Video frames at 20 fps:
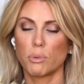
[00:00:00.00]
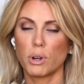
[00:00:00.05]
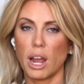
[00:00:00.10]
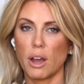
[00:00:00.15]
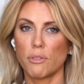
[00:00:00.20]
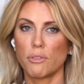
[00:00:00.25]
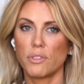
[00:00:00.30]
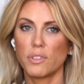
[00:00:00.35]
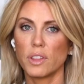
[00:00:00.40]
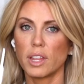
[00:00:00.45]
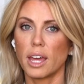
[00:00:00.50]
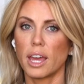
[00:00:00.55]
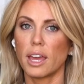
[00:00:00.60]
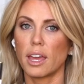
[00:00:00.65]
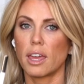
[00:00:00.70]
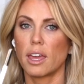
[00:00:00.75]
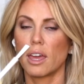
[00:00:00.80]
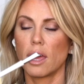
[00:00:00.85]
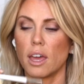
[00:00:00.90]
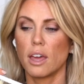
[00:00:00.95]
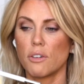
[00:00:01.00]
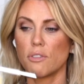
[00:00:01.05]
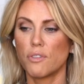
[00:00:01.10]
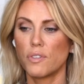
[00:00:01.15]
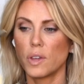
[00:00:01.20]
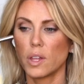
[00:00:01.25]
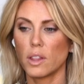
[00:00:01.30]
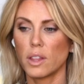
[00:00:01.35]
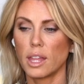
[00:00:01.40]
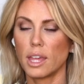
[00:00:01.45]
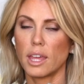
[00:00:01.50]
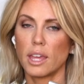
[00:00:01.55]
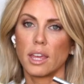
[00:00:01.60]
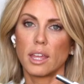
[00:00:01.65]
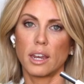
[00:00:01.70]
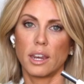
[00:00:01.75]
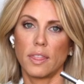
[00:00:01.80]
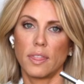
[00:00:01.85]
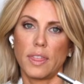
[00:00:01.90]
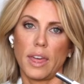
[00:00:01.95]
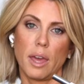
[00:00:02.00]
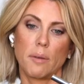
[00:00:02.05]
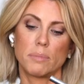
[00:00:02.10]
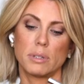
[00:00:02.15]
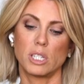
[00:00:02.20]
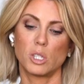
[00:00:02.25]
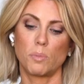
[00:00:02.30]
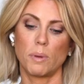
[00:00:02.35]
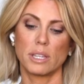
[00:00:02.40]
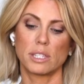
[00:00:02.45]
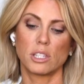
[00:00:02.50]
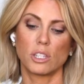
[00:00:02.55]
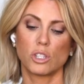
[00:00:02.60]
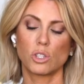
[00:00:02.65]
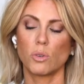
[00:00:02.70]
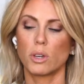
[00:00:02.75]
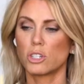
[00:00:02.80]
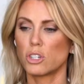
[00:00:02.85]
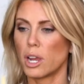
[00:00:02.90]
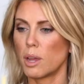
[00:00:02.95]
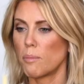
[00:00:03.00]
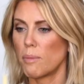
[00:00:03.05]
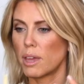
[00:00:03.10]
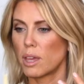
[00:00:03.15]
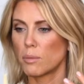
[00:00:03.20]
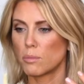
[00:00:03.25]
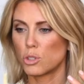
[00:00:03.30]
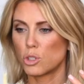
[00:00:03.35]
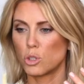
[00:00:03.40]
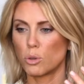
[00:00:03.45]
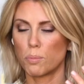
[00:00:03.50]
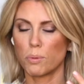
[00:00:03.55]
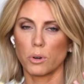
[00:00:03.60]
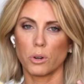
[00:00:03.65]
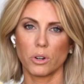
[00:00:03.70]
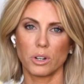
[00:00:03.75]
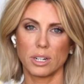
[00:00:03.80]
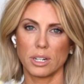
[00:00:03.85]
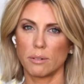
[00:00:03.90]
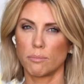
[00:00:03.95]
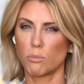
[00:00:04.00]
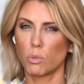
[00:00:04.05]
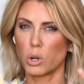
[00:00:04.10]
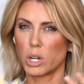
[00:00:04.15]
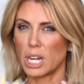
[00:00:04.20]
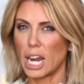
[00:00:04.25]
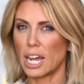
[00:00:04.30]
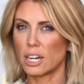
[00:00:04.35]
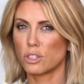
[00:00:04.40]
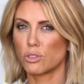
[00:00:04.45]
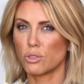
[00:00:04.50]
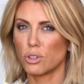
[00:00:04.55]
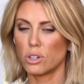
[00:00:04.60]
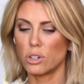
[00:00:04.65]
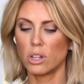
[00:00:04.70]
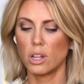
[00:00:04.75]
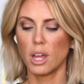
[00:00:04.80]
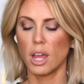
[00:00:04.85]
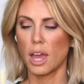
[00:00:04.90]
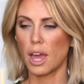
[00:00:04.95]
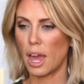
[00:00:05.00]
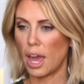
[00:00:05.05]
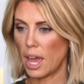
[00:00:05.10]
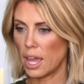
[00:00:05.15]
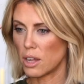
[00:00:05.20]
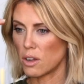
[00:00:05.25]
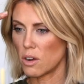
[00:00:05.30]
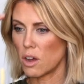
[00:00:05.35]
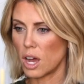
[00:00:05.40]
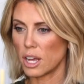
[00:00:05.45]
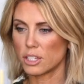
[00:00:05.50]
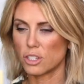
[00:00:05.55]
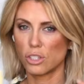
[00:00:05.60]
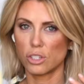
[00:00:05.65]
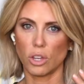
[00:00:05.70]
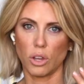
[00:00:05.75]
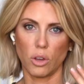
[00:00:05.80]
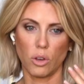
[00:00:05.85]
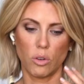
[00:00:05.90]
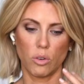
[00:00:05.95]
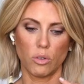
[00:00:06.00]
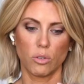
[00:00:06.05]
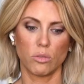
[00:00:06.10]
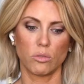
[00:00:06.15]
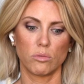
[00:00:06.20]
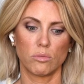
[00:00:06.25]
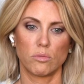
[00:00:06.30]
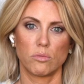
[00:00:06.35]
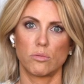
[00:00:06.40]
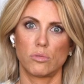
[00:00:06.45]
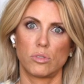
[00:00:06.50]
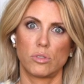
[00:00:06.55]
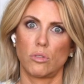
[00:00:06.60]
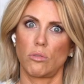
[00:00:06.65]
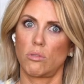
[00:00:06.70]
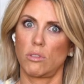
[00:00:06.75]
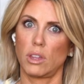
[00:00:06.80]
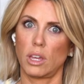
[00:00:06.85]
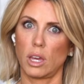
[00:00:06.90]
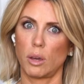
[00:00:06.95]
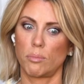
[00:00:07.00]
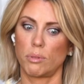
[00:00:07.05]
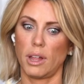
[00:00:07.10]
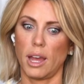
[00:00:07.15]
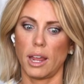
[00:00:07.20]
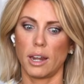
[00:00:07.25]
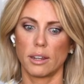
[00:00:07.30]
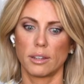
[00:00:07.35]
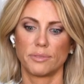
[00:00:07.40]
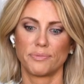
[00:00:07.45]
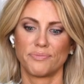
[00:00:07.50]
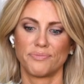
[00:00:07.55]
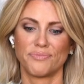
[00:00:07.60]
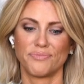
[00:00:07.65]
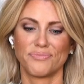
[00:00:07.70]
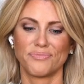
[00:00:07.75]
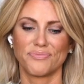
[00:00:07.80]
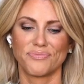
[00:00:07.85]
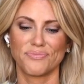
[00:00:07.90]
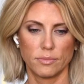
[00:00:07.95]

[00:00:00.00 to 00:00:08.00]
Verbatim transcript: brow flick fill in the empty spaces. So I try and make them super more natural and not so thick applied. Okay,